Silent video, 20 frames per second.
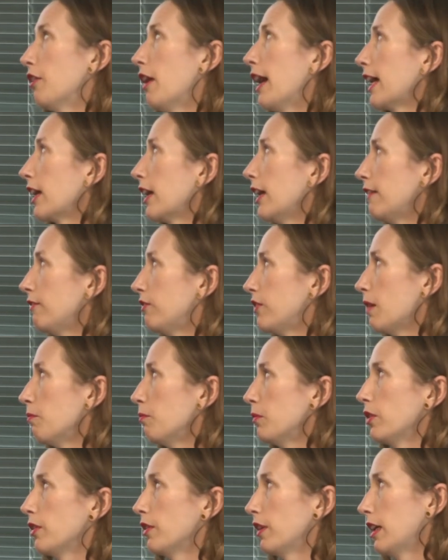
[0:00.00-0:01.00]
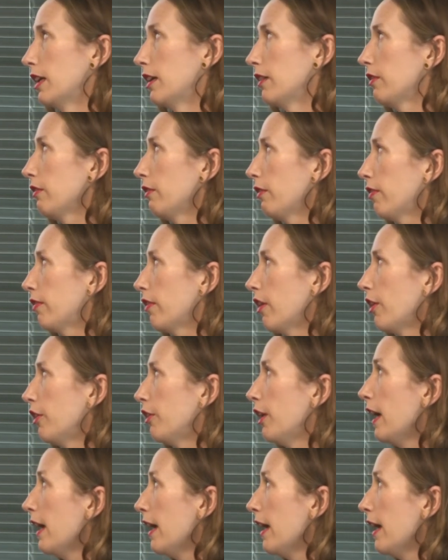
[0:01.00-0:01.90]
I kind of jumped on it. So